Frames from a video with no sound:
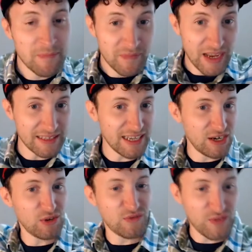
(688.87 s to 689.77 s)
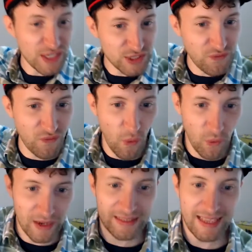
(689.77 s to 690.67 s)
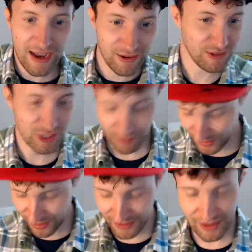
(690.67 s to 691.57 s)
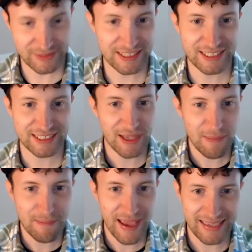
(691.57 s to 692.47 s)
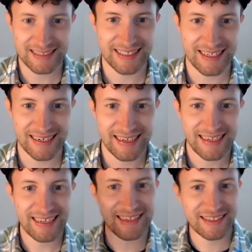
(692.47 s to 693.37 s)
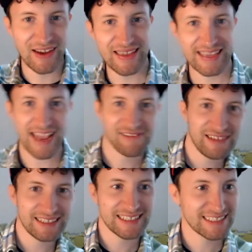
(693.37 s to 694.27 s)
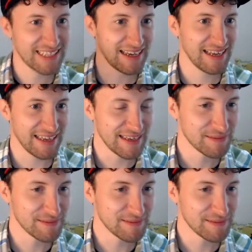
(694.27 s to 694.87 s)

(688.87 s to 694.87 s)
And then Luffy is falling down on top of Kaido. This is amazing. He could like carry the Sunny.